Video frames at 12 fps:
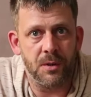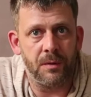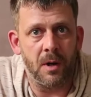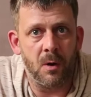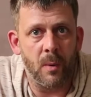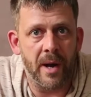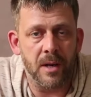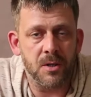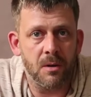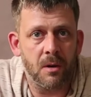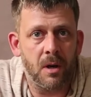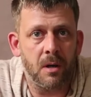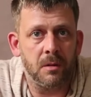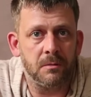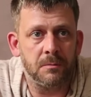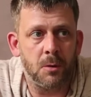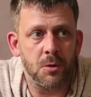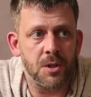to throw away, so
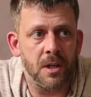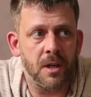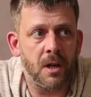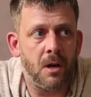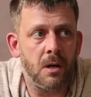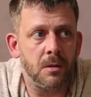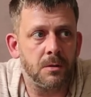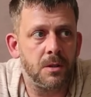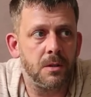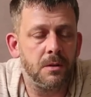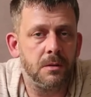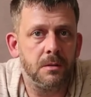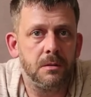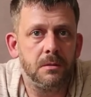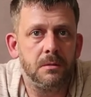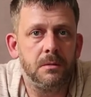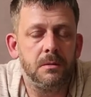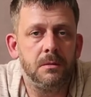unfortunately I can't
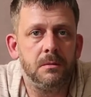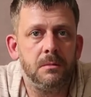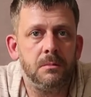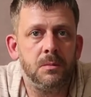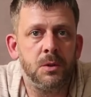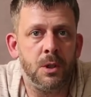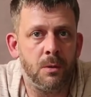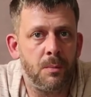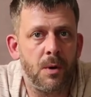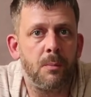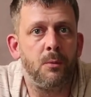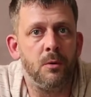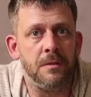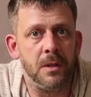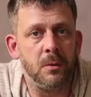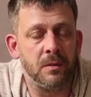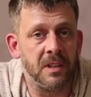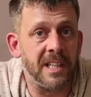do a proper
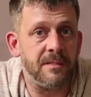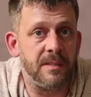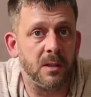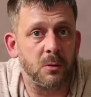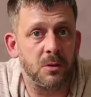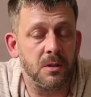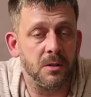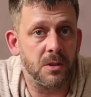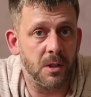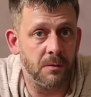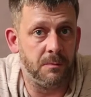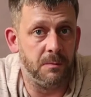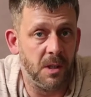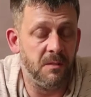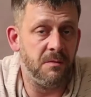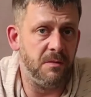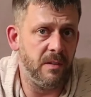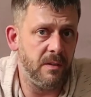review of Lee filters,
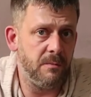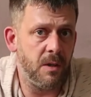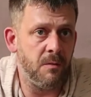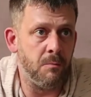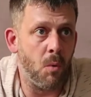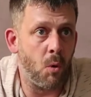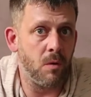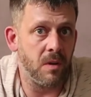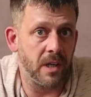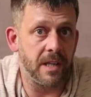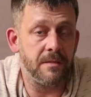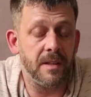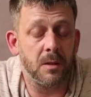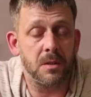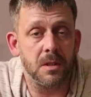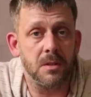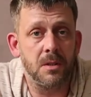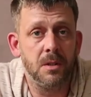of more of the Lee
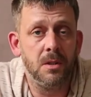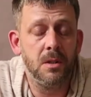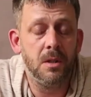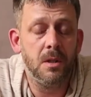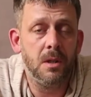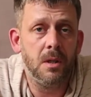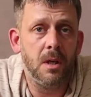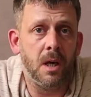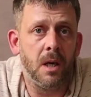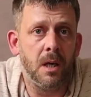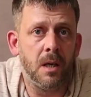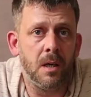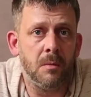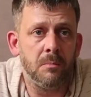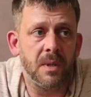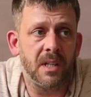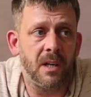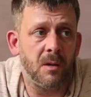filters.
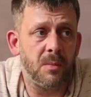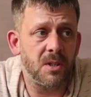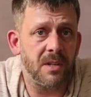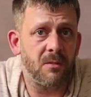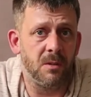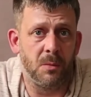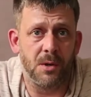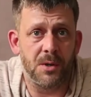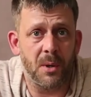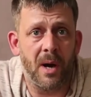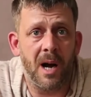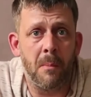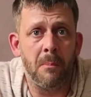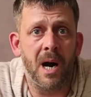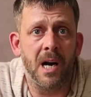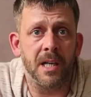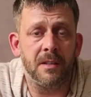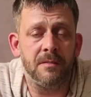But, you know, because I haven't got the money to go out and
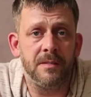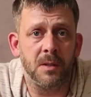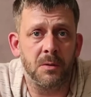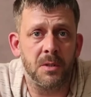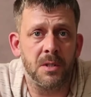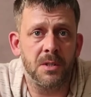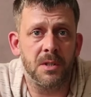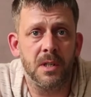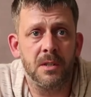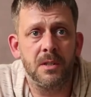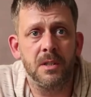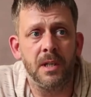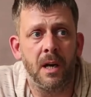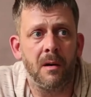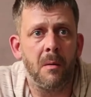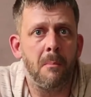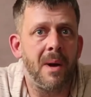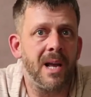buy filters that, you know,
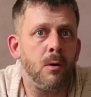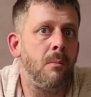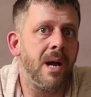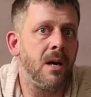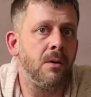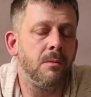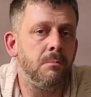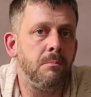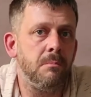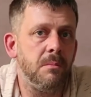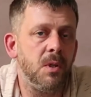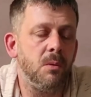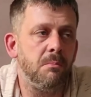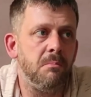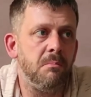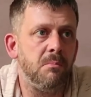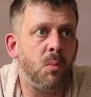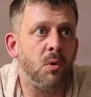I may or
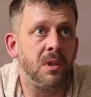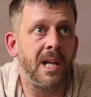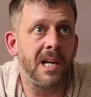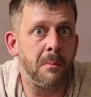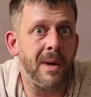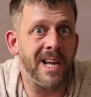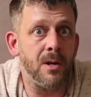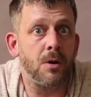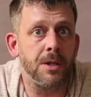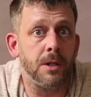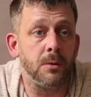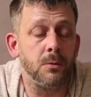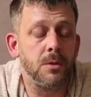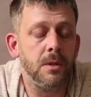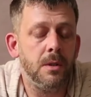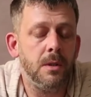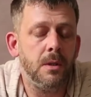more than likely may not use.